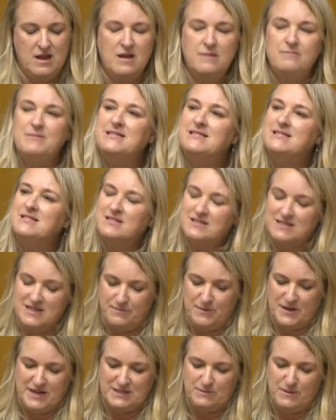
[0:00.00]
Mr.
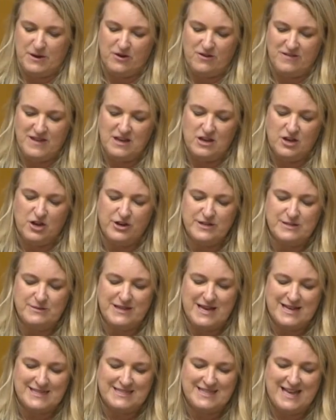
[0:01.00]
Deputy Speaker, I think it goes
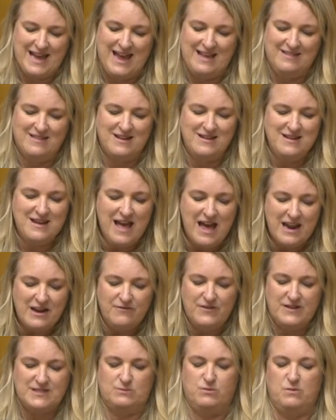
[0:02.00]
without saying that none
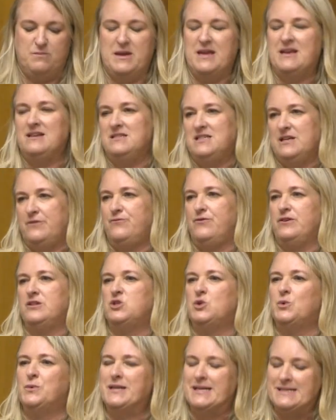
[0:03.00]
of us would be indifferent
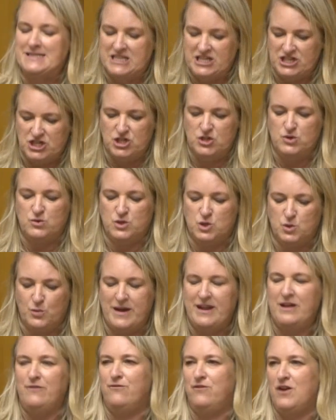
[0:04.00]
to an additional
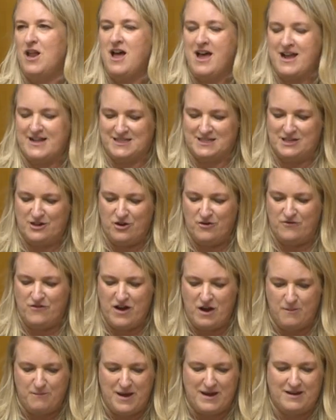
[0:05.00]
20 flights over
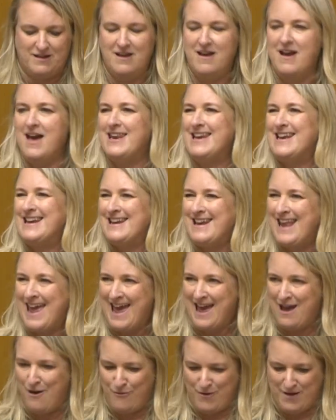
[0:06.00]
our backyard in an
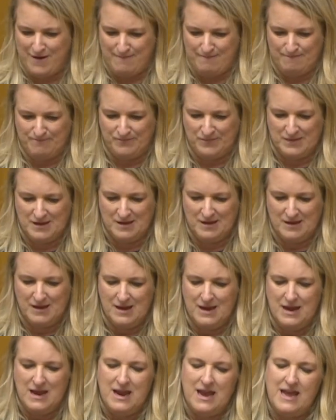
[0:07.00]
hour.
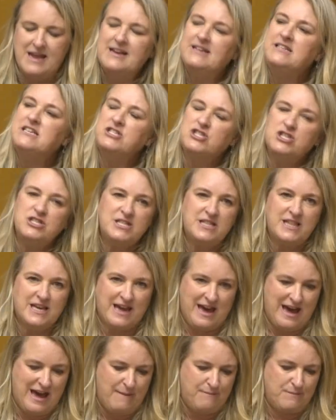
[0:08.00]
In addition to the
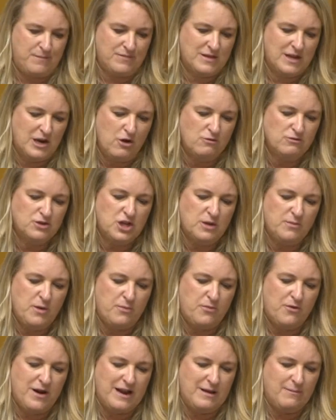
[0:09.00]
cap, the long-term
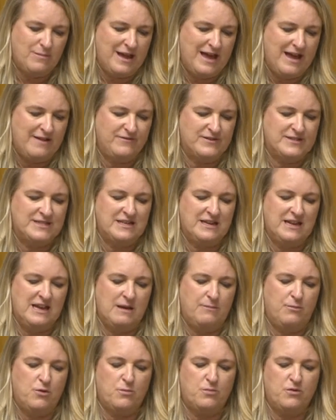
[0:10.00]
operating plan for Sydney
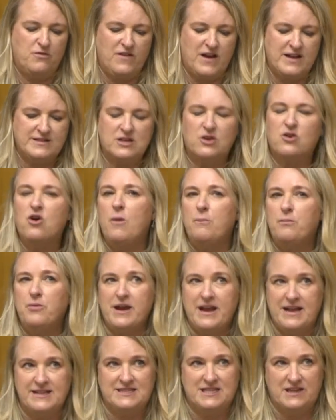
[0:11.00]
Airport provides a
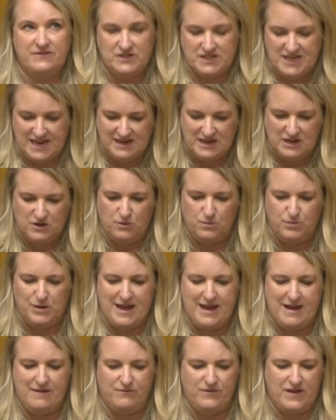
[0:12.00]
comprehensive technical
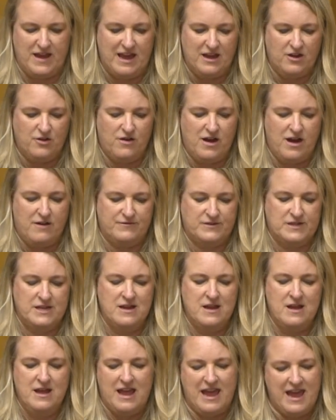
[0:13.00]
plan for aircraft
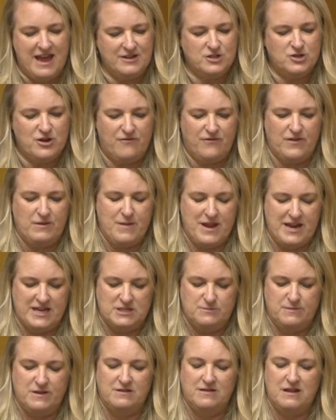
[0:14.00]
air traffic
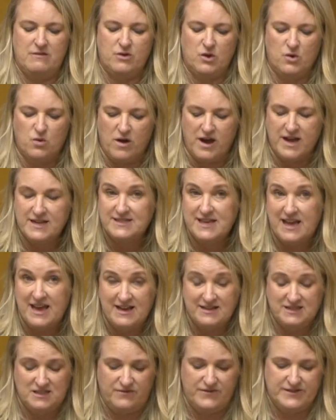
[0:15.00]
management that requires
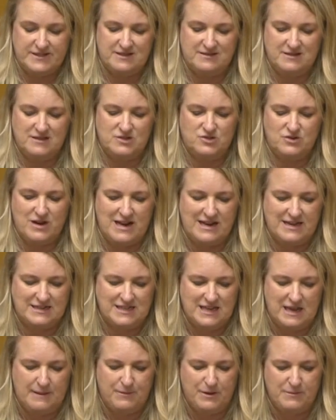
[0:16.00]
Air Services Australia
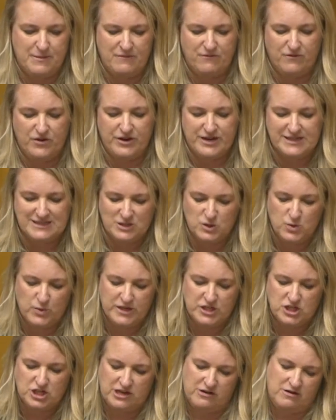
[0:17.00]
to implement various
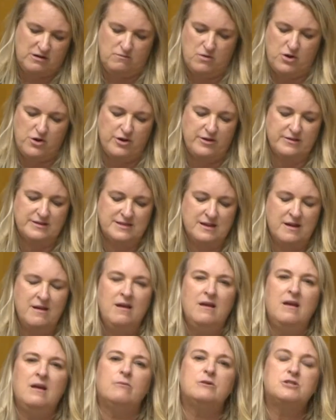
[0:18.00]
noise sharing modes,
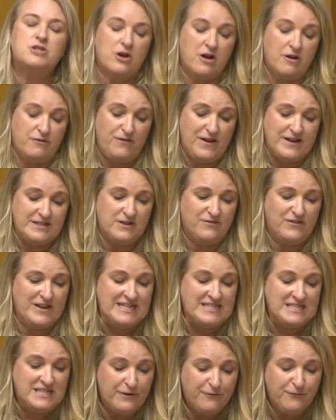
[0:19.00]
which are effectively
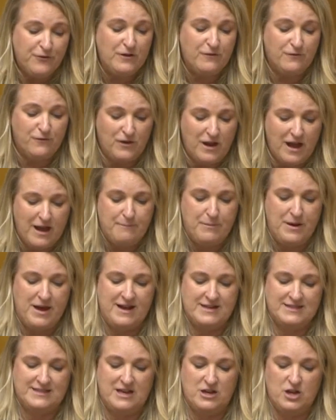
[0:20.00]
different flight
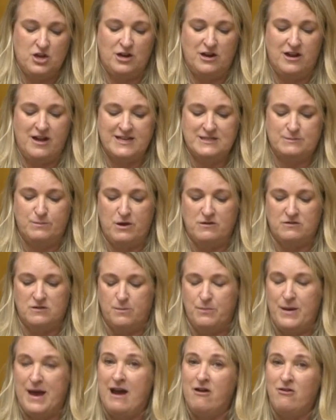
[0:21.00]
paths that utilise both the
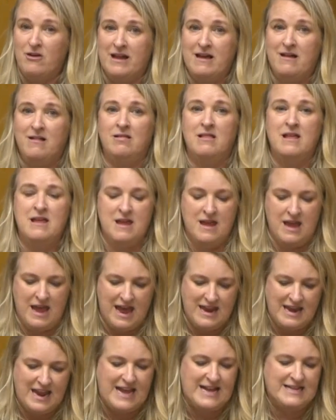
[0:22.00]
parallel
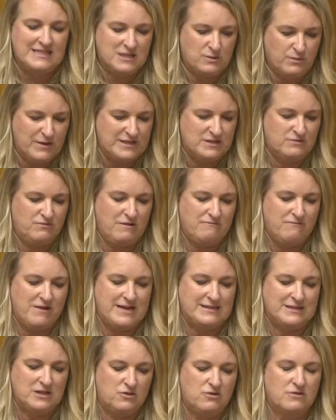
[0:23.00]
and east-west
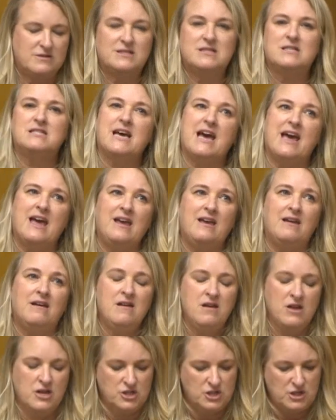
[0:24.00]
runways across the day
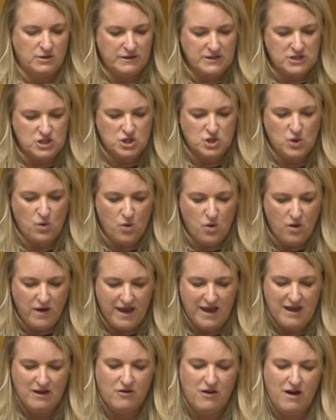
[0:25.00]
to ensure
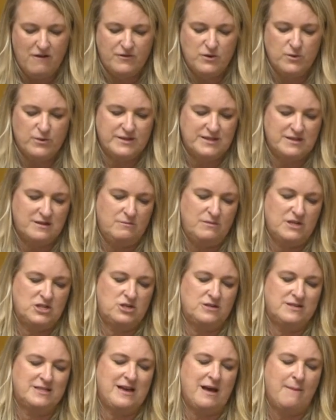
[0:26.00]
aircraft noise and
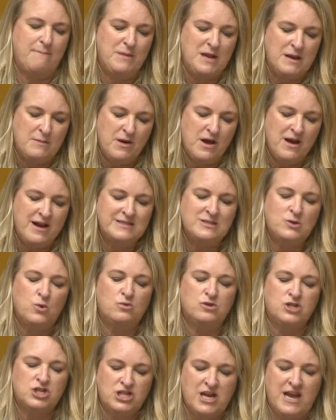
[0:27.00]
emissions are minimised or
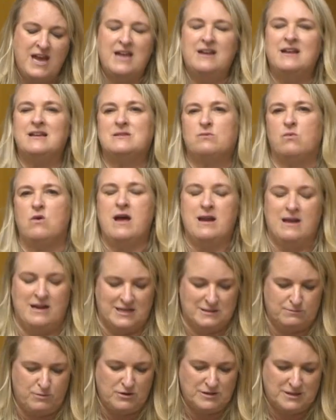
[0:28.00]
shared as widely
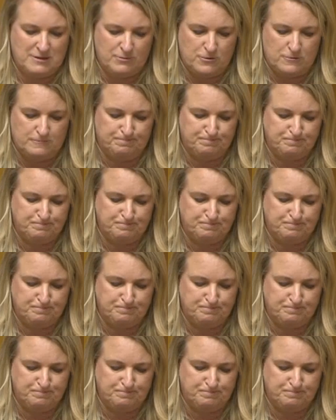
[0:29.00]
as possible.